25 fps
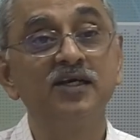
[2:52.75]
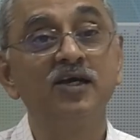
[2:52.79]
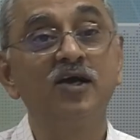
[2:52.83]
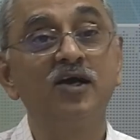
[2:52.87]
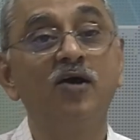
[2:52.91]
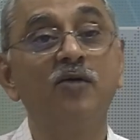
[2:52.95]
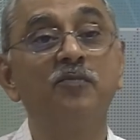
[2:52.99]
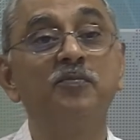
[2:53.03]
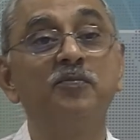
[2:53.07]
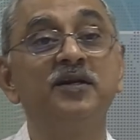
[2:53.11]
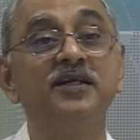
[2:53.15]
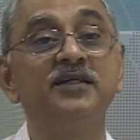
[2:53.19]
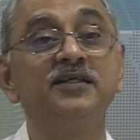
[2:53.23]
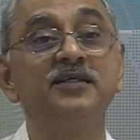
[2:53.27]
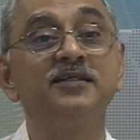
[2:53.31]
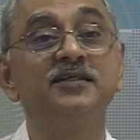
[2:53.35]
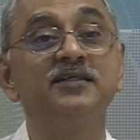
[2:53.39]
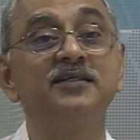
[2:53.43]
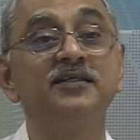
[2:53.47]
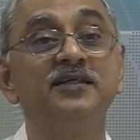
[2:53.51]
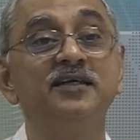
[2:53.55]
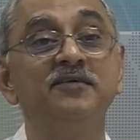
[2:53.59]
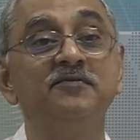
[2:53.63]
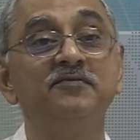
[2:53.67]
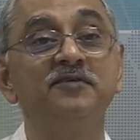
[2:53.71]

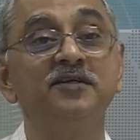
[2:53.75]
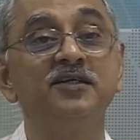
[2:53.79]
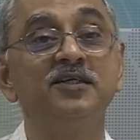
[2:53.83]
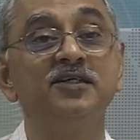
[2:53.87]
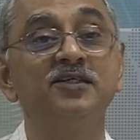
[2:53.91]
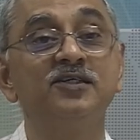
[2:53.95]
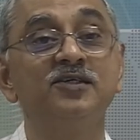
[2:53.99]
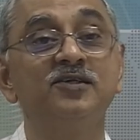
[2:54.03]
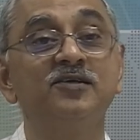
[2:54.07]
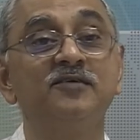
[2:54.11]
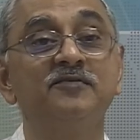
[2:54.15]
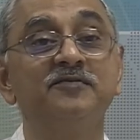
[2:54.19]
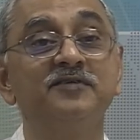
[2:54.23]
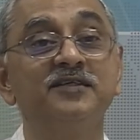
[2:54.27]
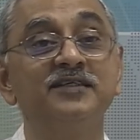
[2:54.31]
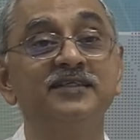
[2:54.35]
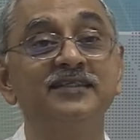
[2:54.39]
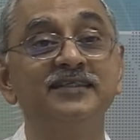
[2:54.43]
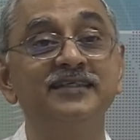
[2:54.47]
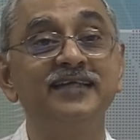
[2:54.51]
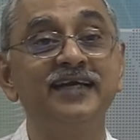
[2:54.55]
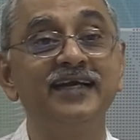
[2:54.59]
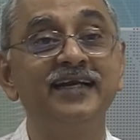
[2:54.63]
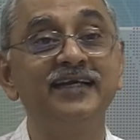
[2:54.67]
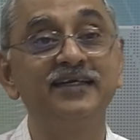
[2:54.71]
operational definition of a
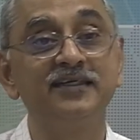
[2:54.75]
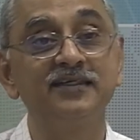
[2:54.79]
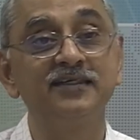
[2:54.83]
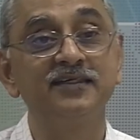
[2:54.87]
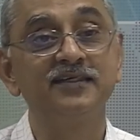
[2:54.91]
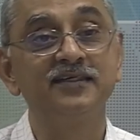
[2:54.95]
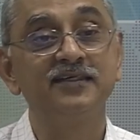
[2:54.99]
state,